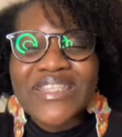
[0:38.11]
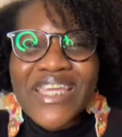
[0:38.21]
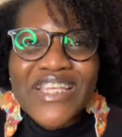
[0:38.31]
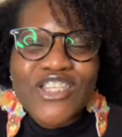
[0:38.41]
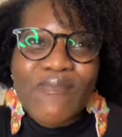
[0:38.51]

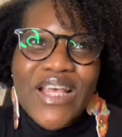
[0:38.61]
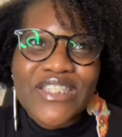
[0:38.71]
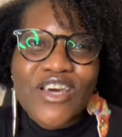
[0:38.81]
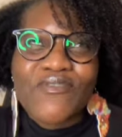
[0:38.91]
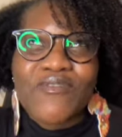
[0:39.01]
thinking to
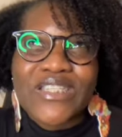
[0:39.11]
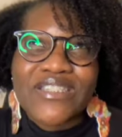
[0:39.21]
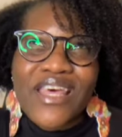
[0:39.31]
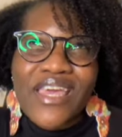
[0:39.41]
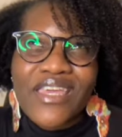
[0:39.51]
myself, I was
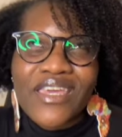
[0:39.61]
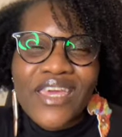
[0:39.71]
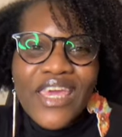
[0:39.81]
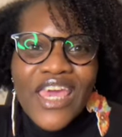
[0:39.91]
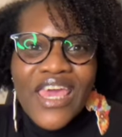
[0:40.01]
like,
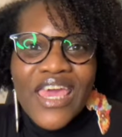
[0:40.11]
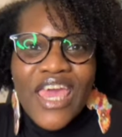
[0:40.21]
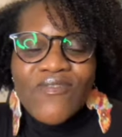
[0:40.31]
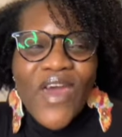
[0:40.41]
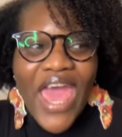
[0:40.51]

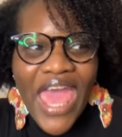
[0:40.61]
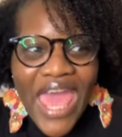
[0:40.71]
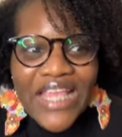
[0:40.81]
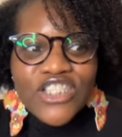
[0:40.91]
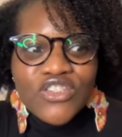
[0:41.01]
if I had